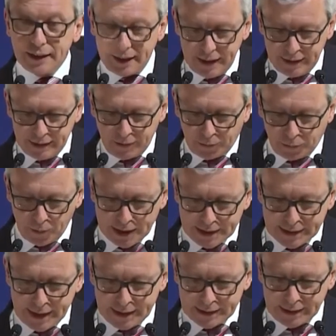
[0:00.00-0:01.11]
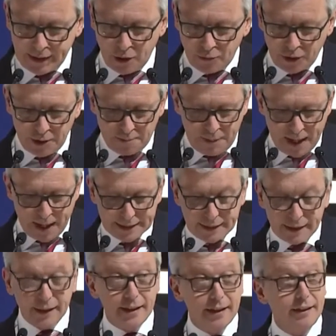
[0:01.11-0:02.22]
Eagle 360 over the past
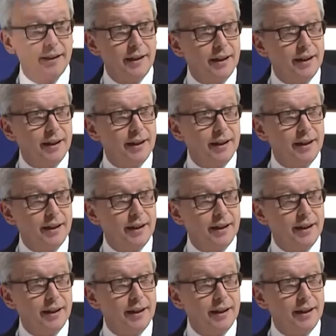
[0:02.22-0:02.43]
year,